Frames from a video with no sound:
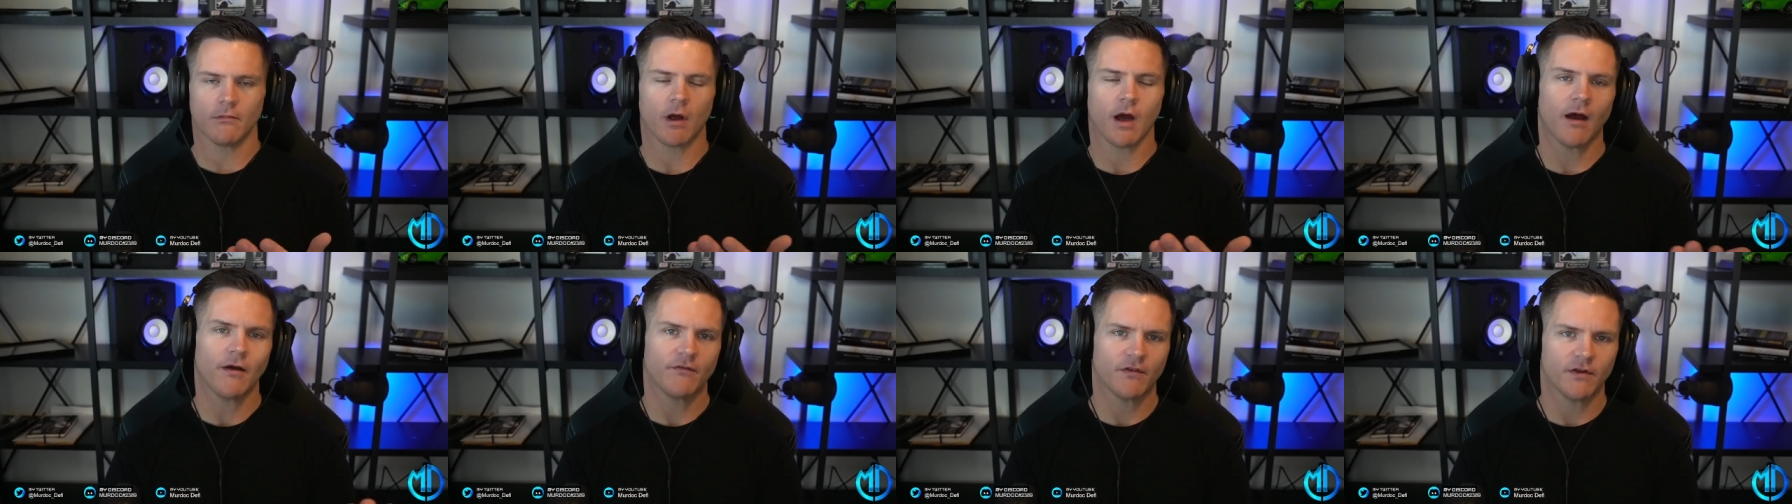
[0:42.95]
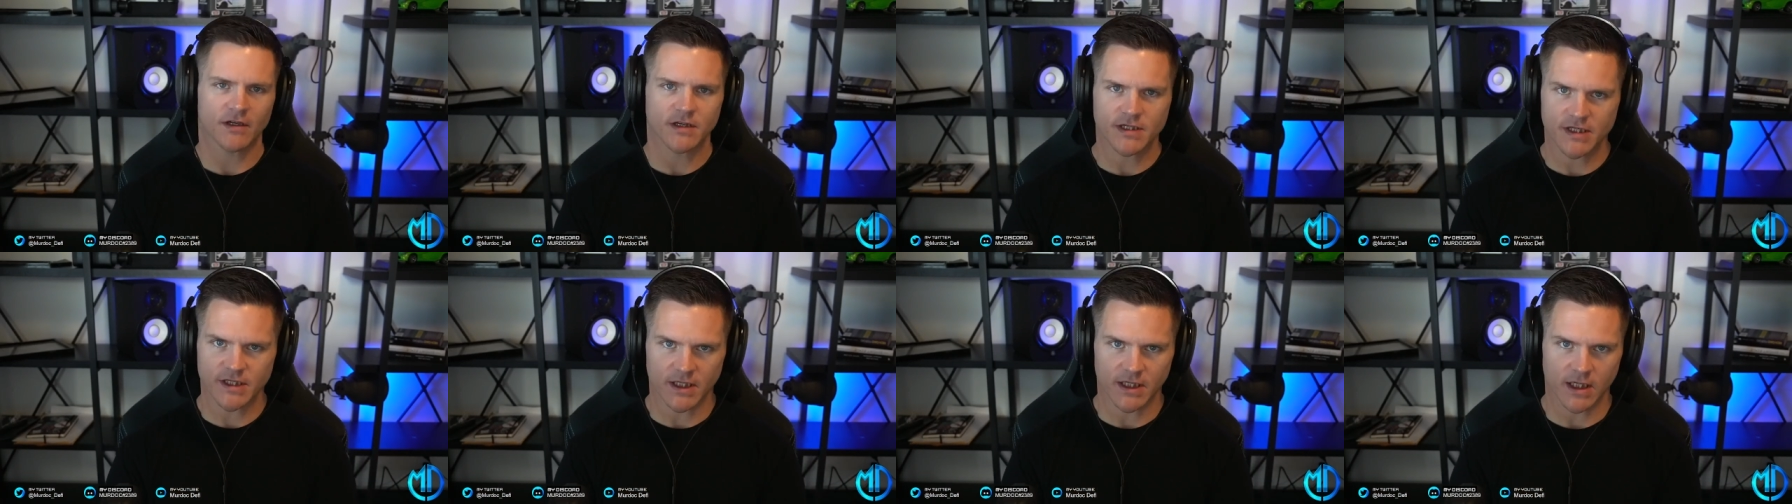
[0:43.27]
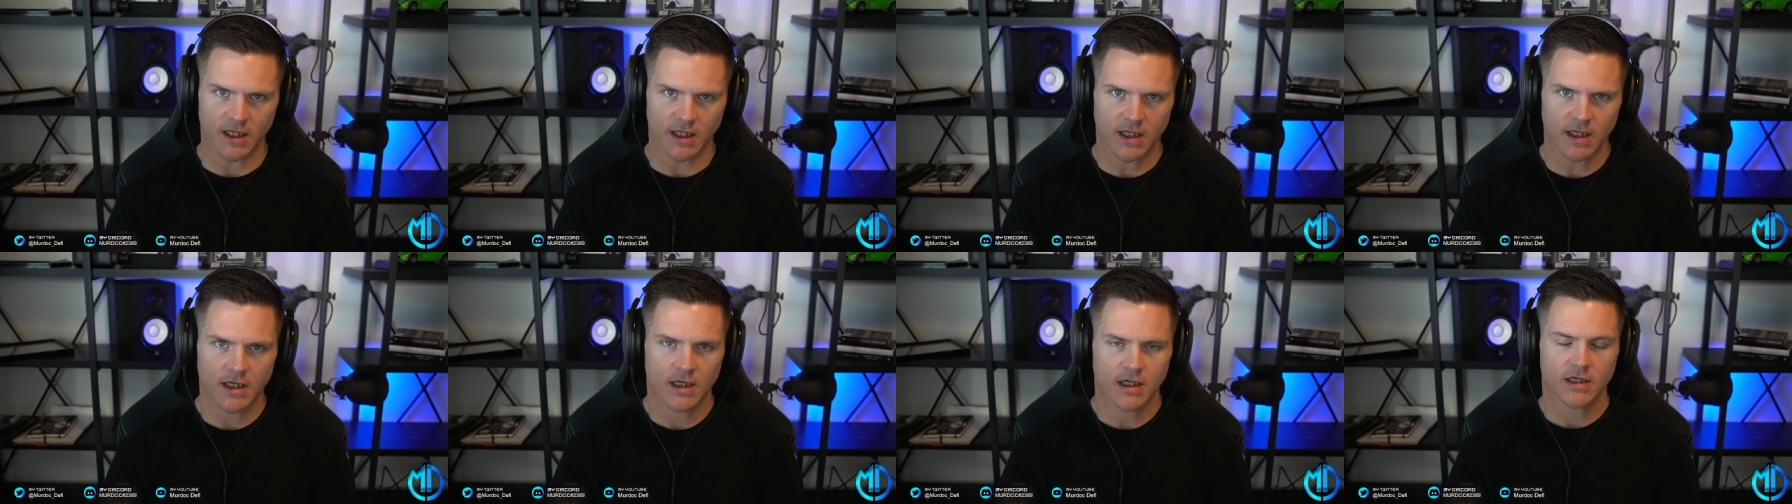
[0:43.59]

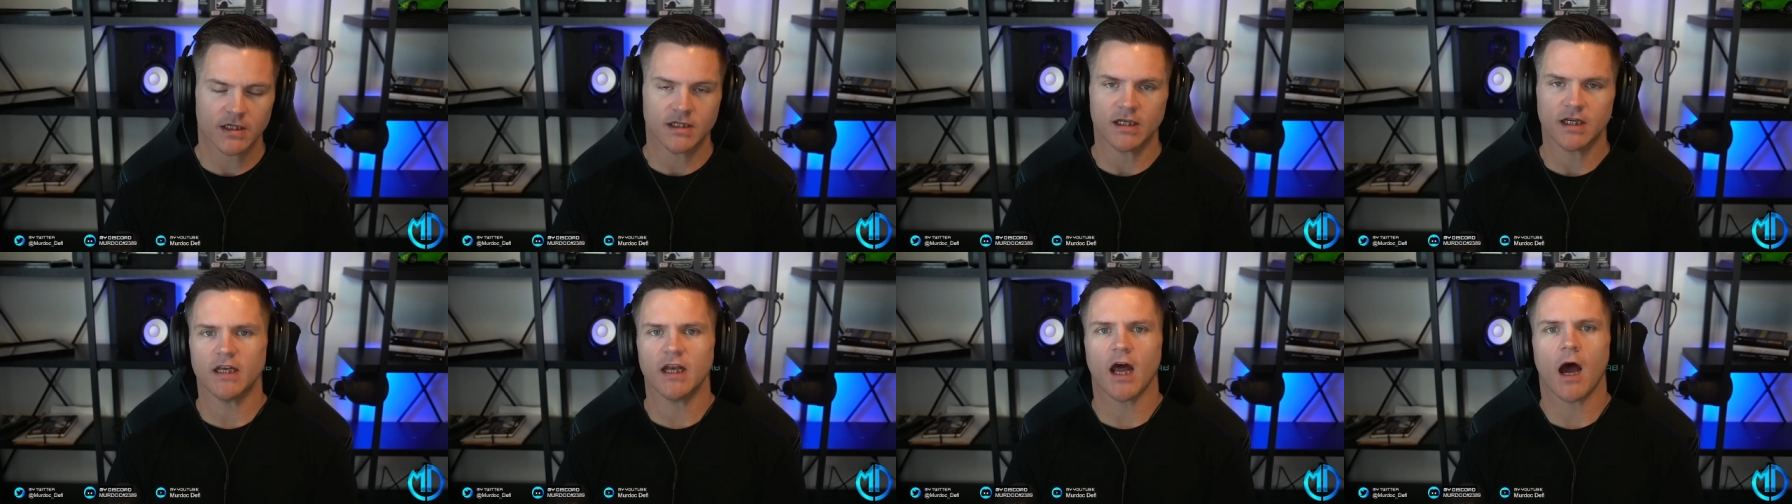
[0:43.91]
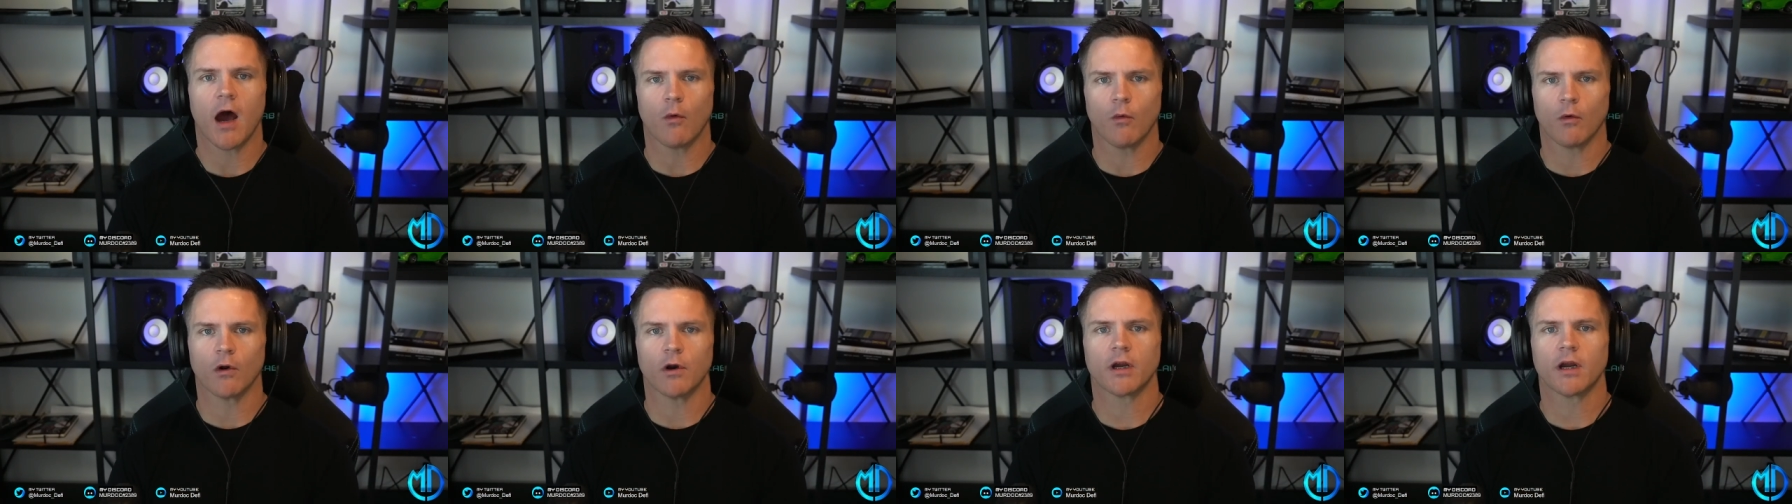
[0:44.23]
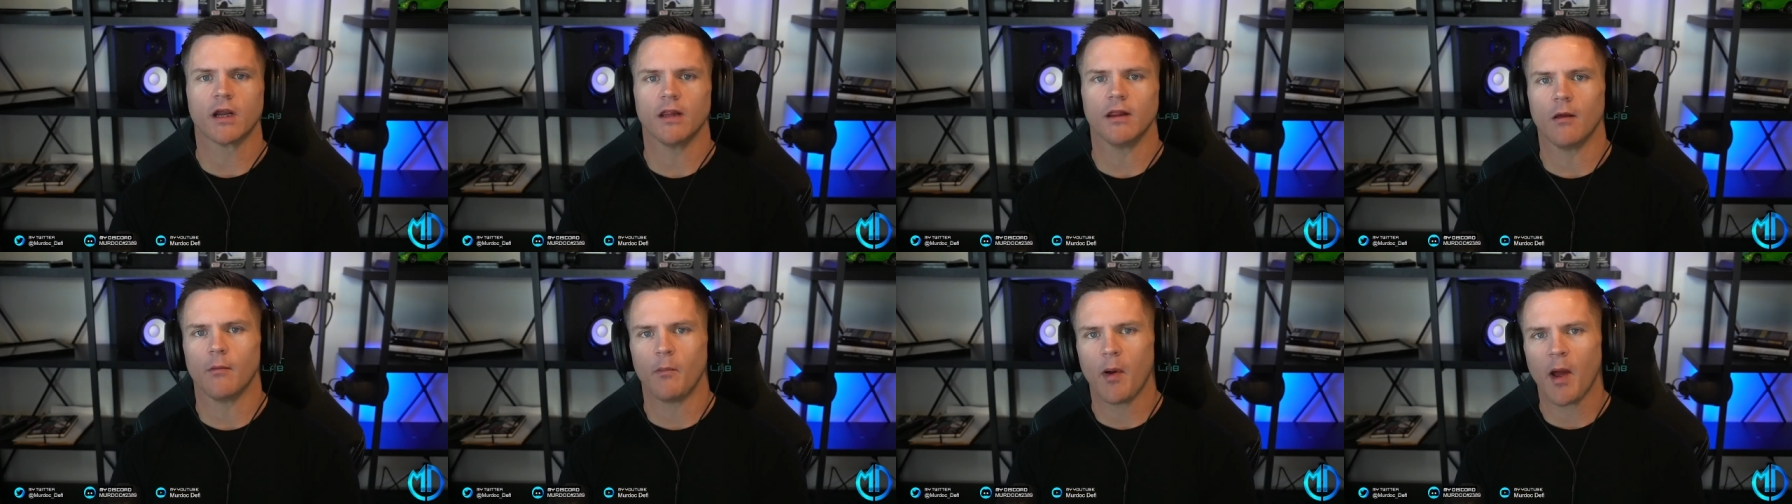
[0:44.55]
obviously did not work
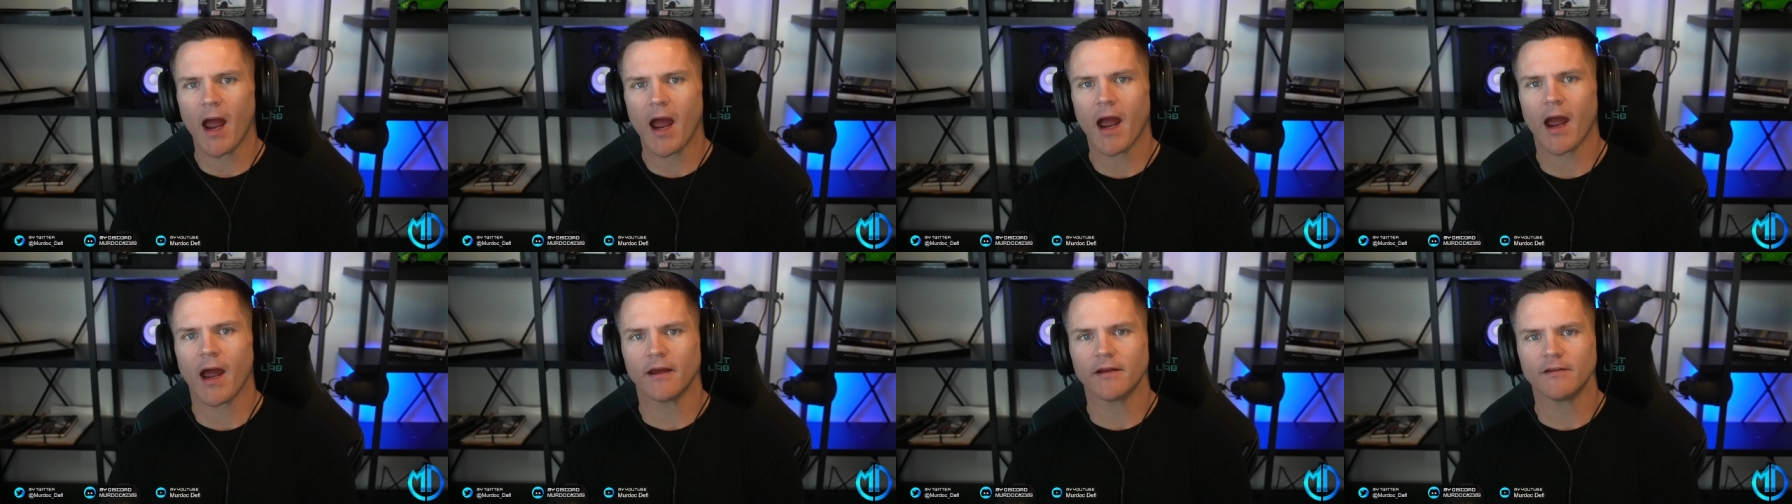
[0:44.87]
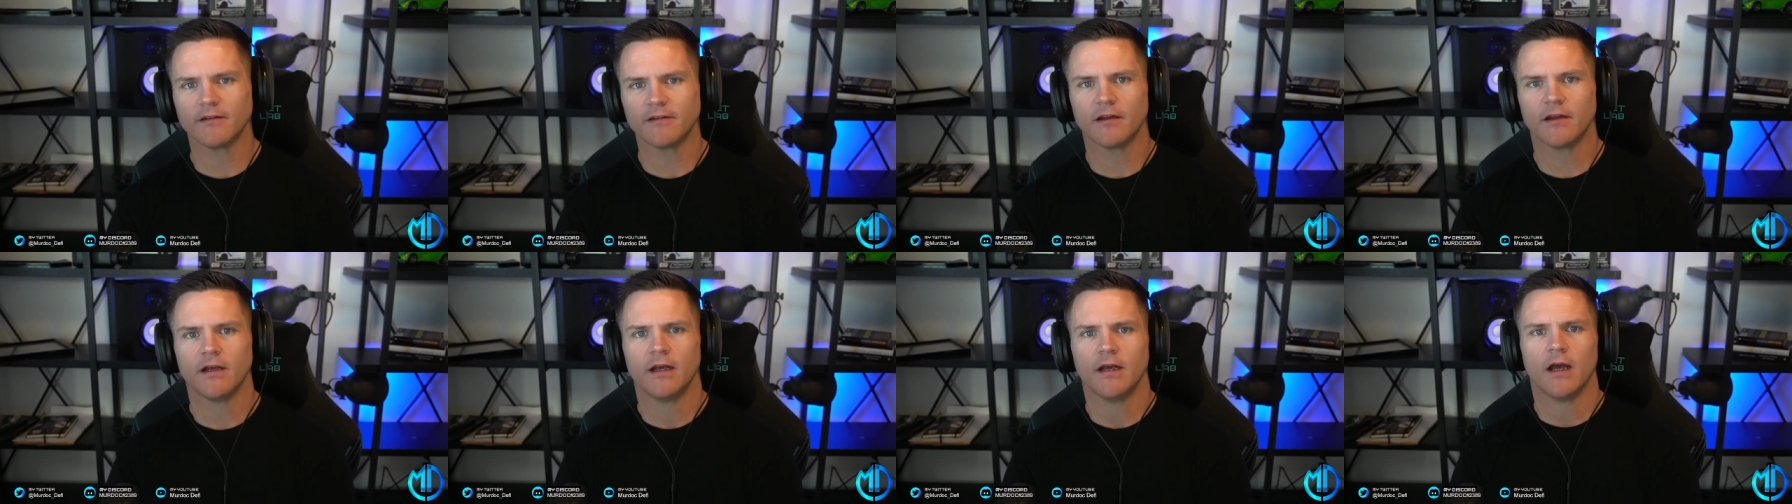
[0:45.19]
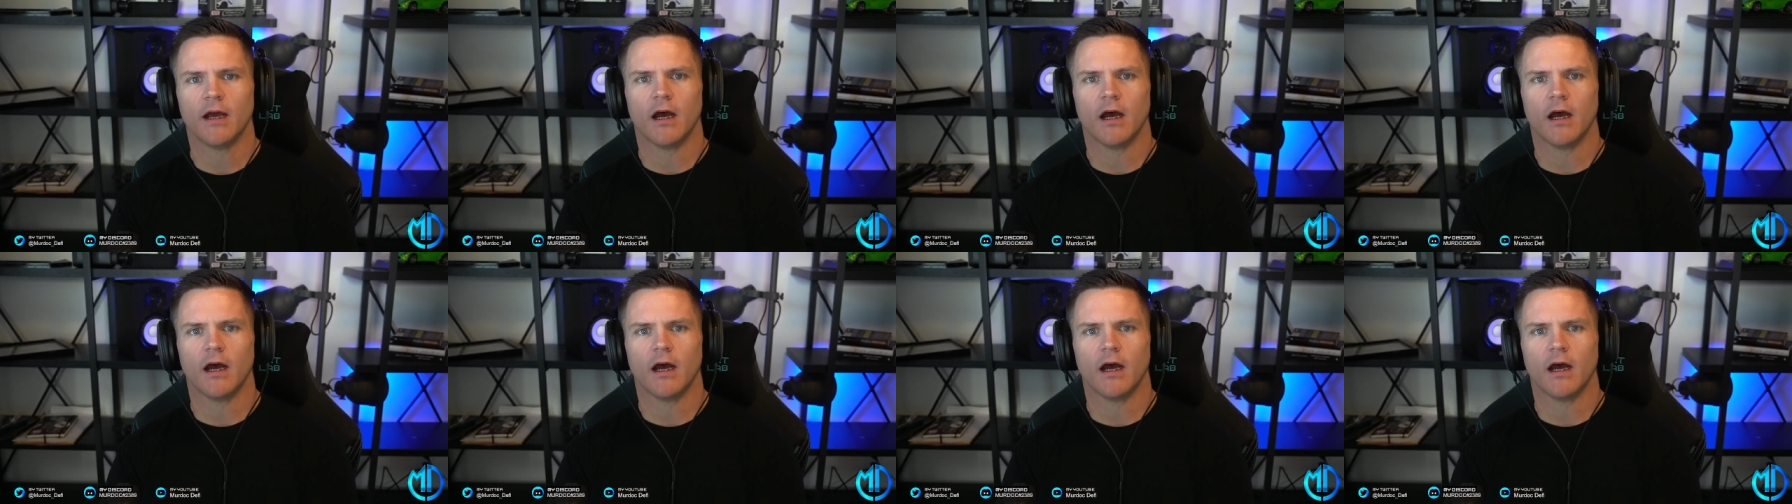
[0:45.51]
in the past.